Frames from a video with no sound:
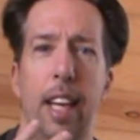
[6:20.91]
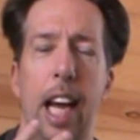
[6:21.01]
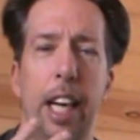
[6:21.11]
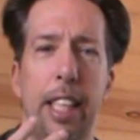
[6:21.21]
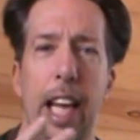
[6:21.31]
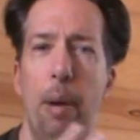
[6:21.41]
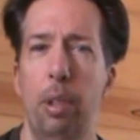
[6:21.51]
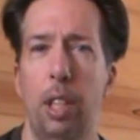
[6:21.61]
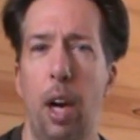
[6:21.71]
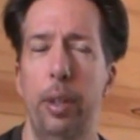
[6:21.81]
and the
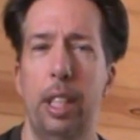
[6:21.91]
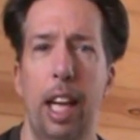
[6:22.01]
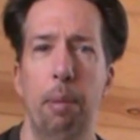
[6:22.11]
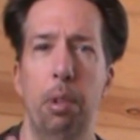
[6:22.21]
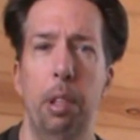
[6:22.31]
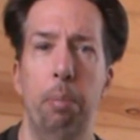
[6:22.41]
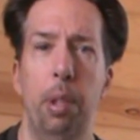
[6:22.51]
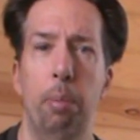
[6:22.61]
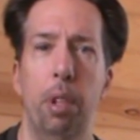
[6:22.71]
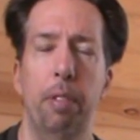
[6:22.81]
camera's always got to
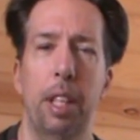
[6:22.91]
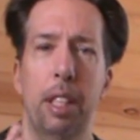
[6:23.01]
be moving.